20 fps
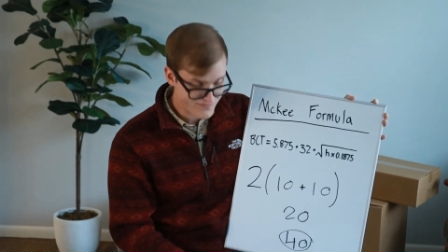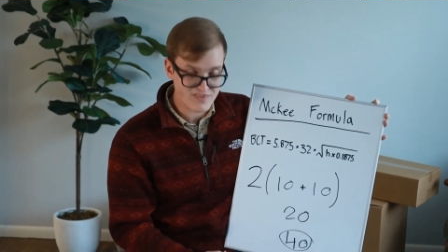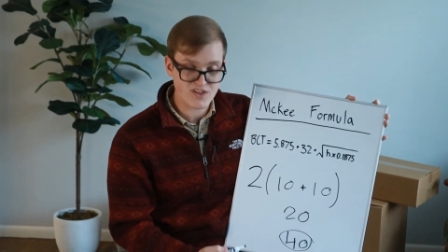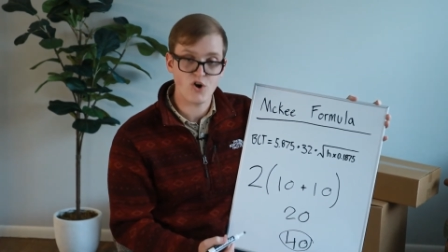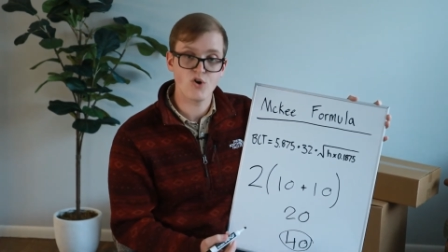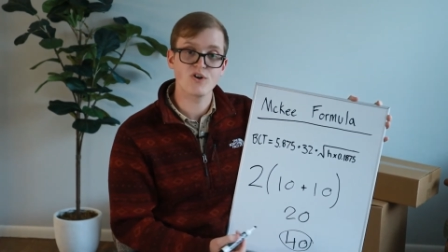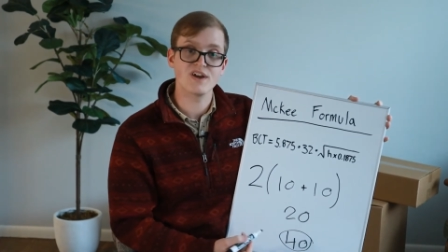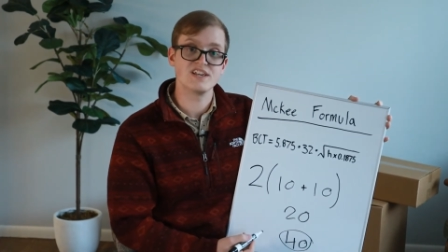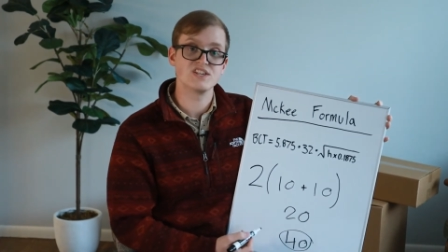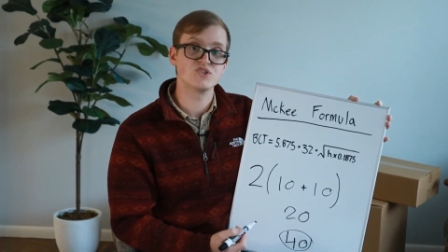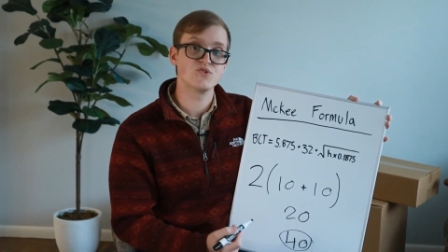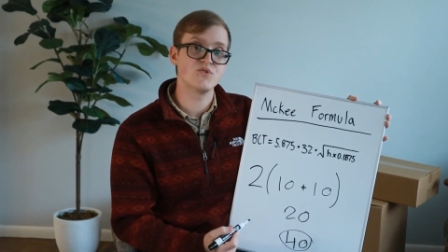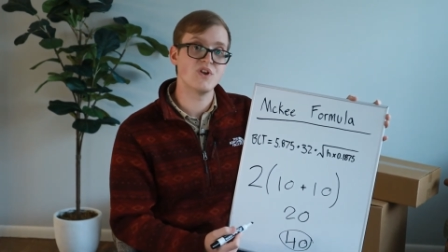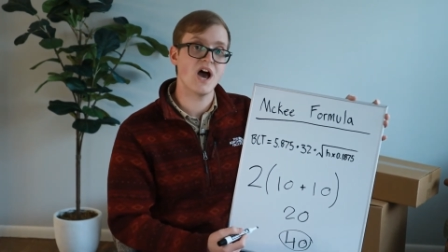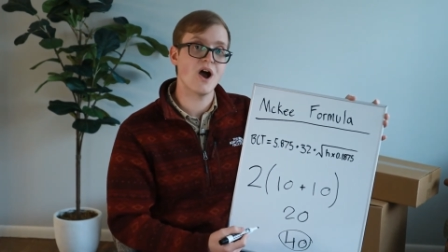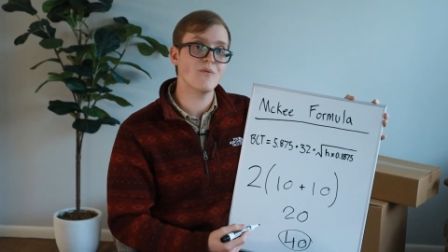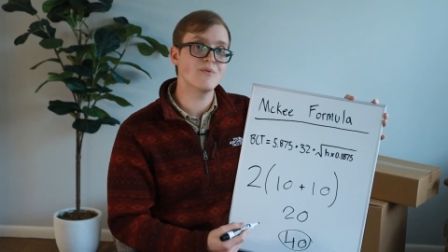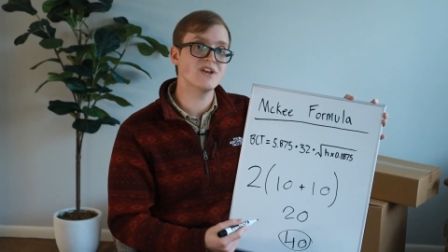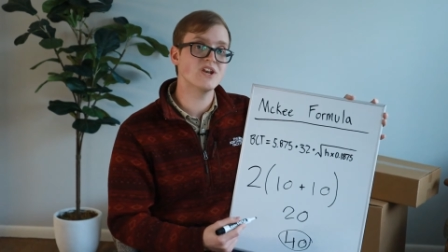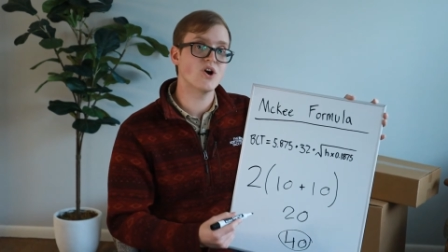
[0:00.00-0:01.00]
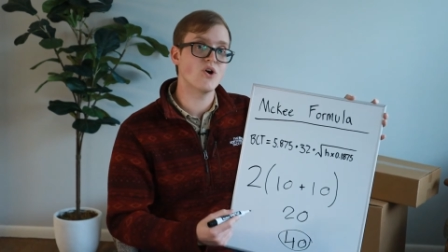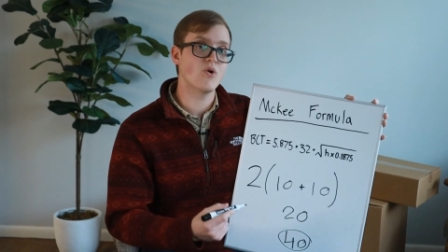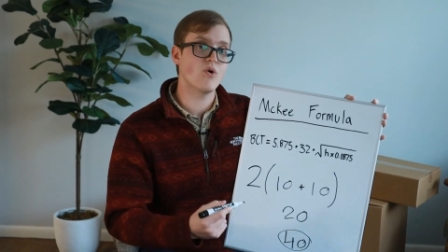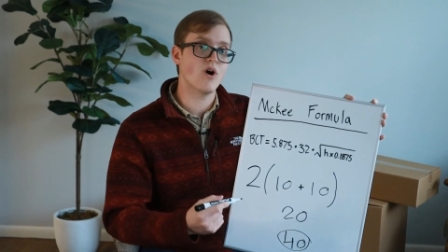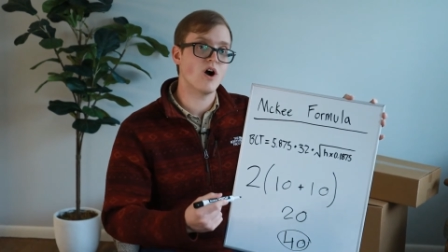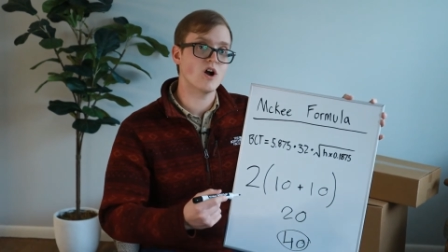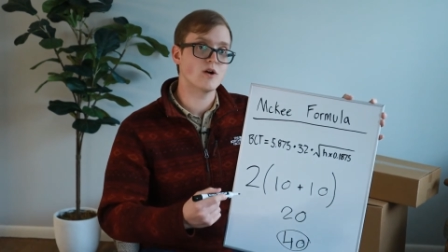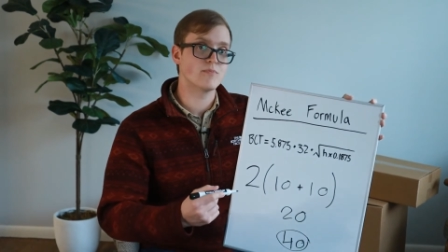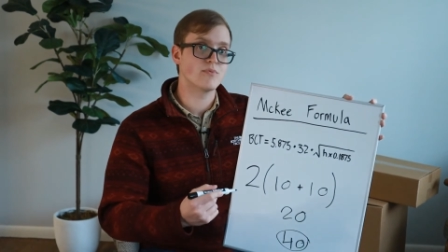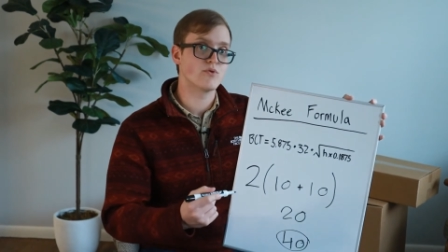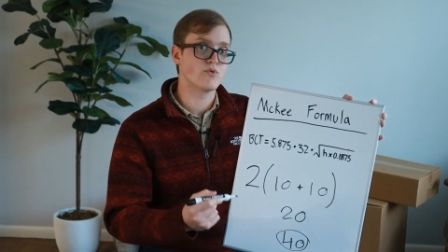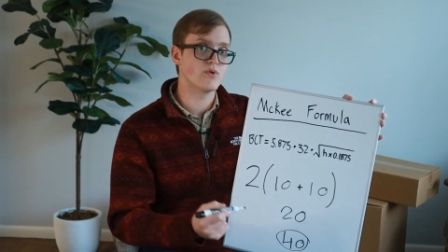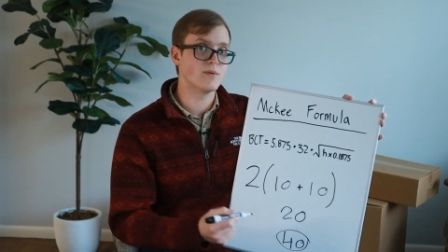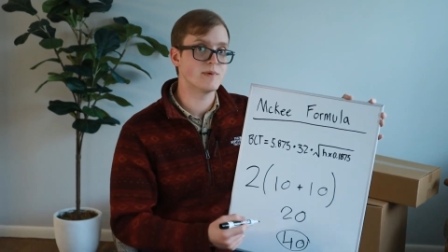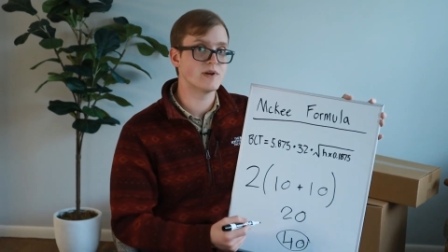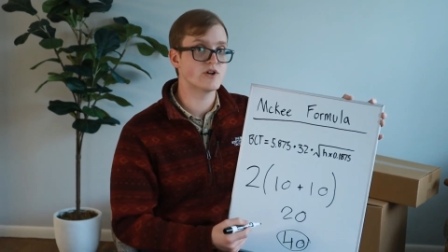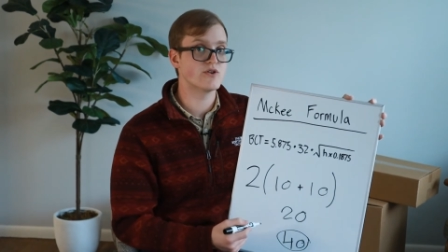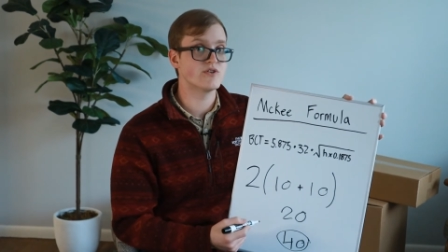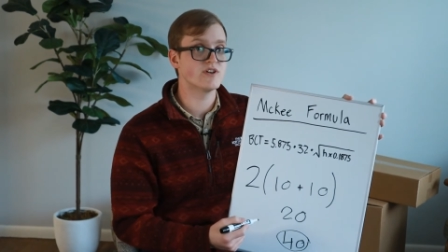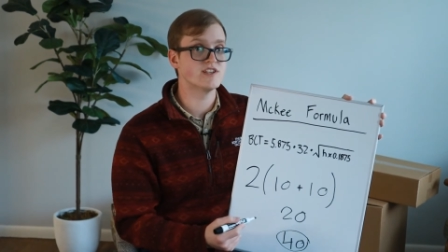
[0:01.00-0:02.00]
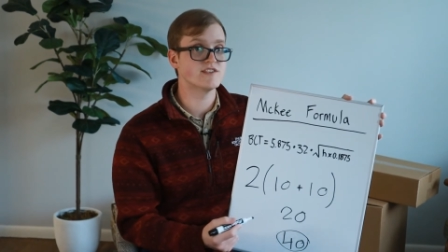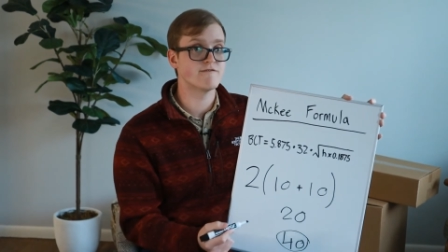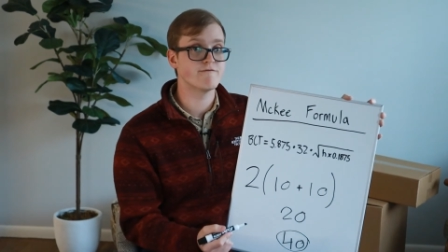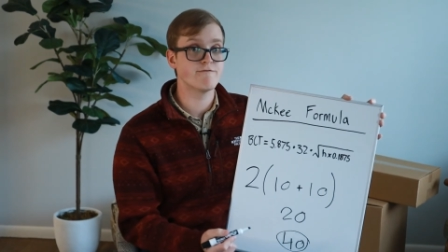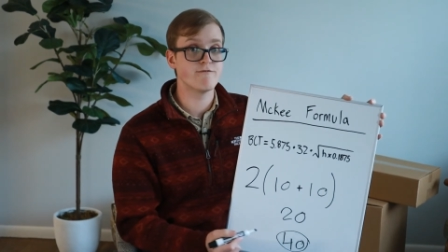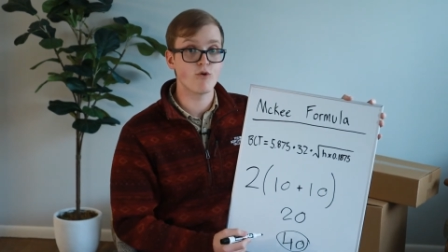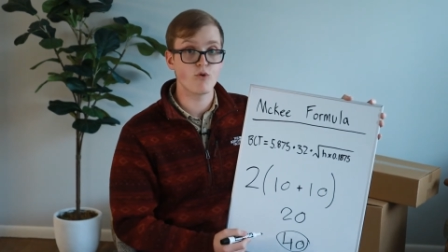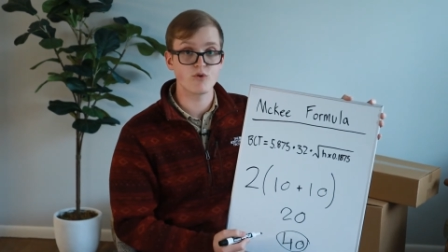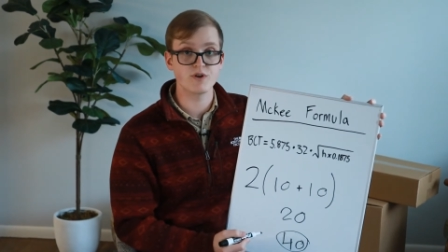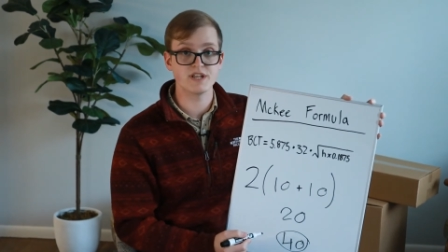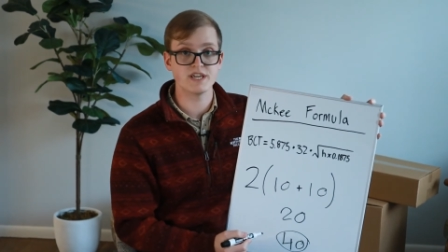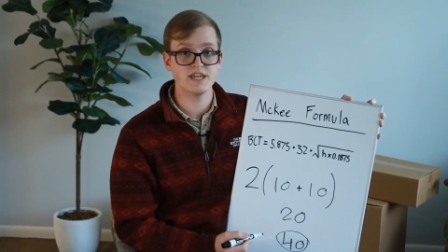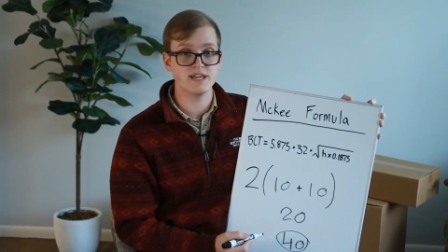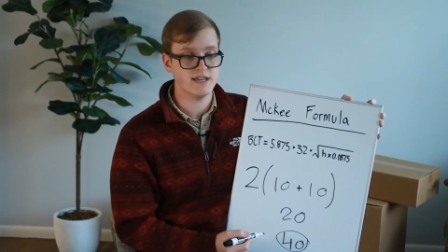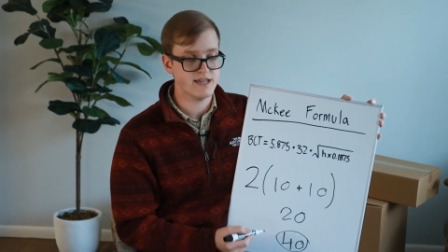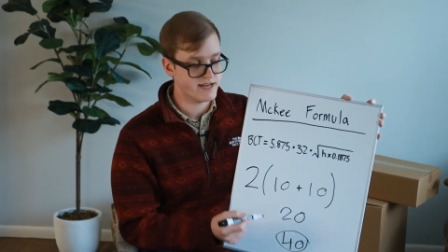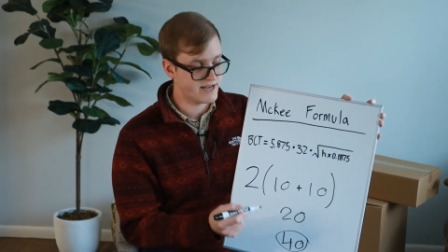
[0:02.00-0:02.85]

Okay, so now we know our perimeter is 40.